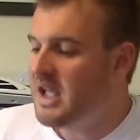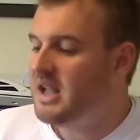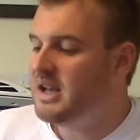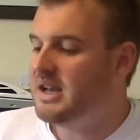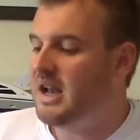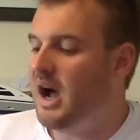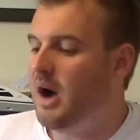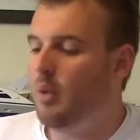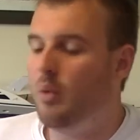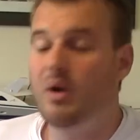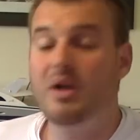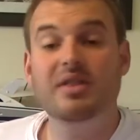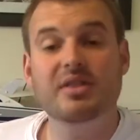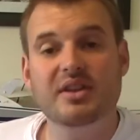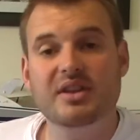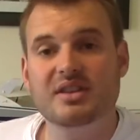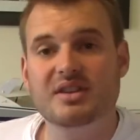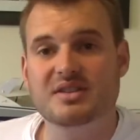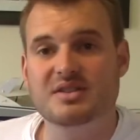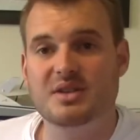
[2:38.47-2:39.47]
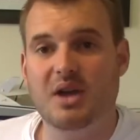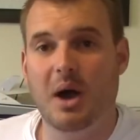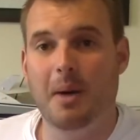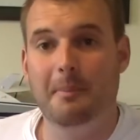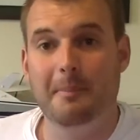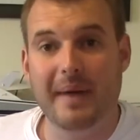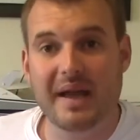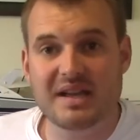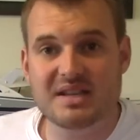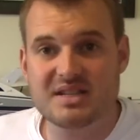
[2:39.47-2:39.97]
Now, one thing that's
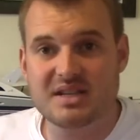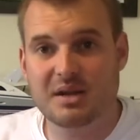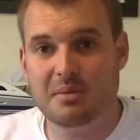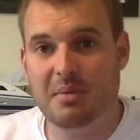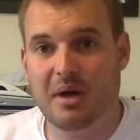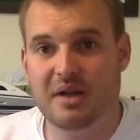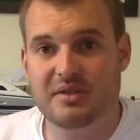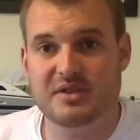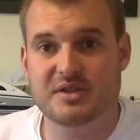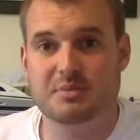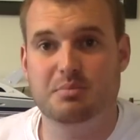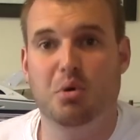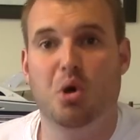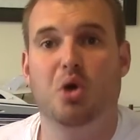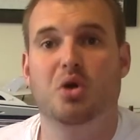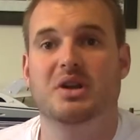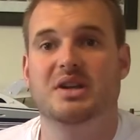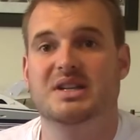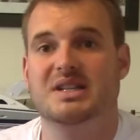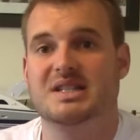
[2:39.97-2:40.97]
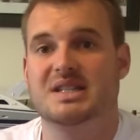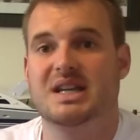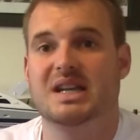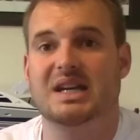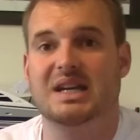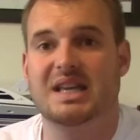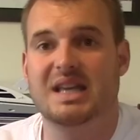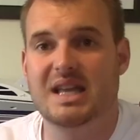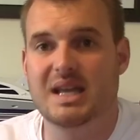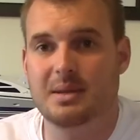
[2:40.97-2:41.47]
amazing about this boat and is going
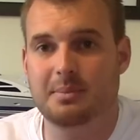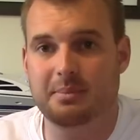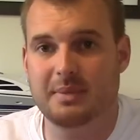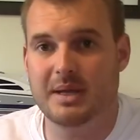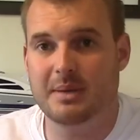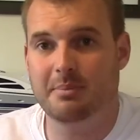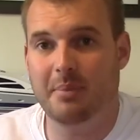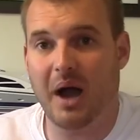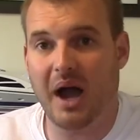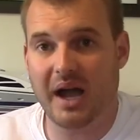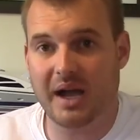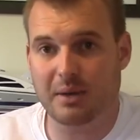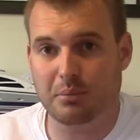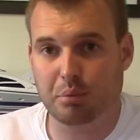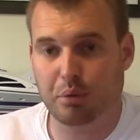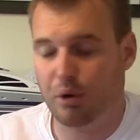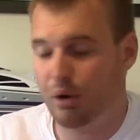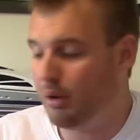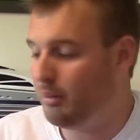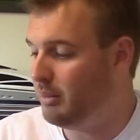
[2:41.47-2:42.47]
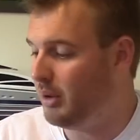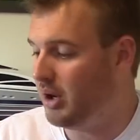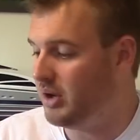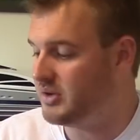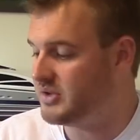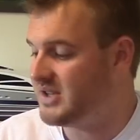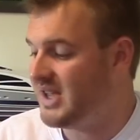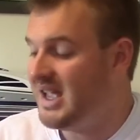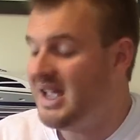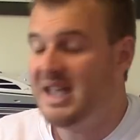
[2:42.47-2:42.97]
to keep me buying Pro
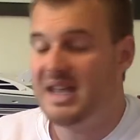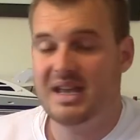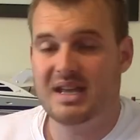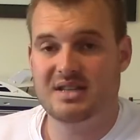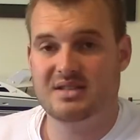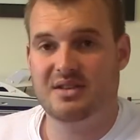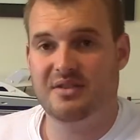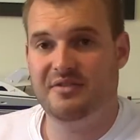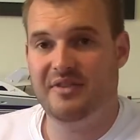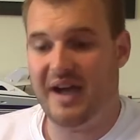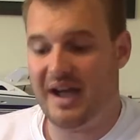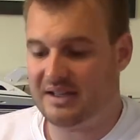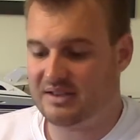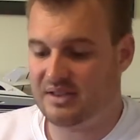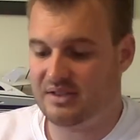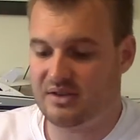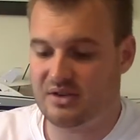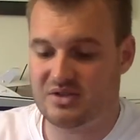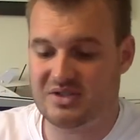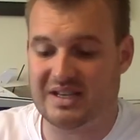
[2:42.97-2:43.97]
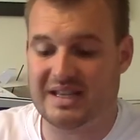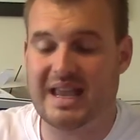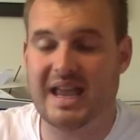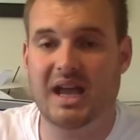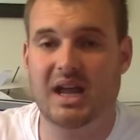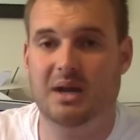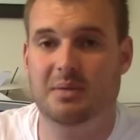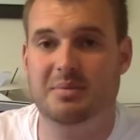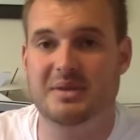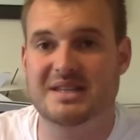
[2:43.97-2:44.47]
Boats is the fact that there's a
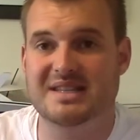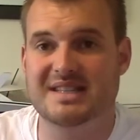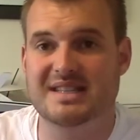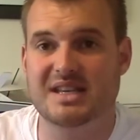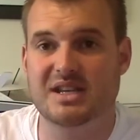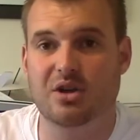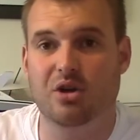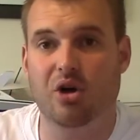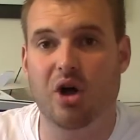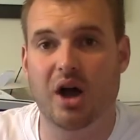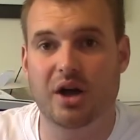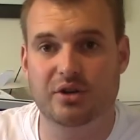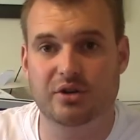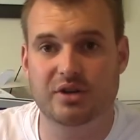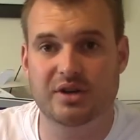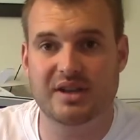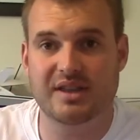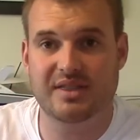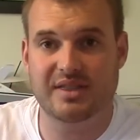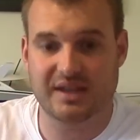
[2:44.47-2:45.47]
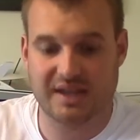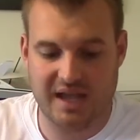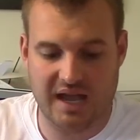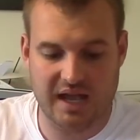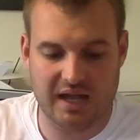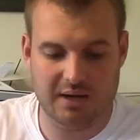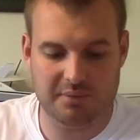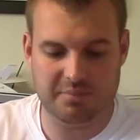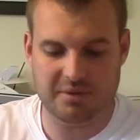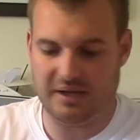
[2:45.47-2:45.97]
Canopy Seal underneath the
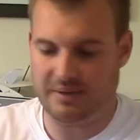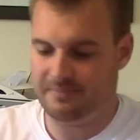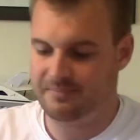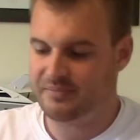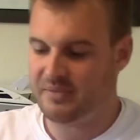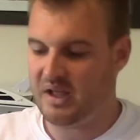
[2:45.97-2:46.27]
canopy.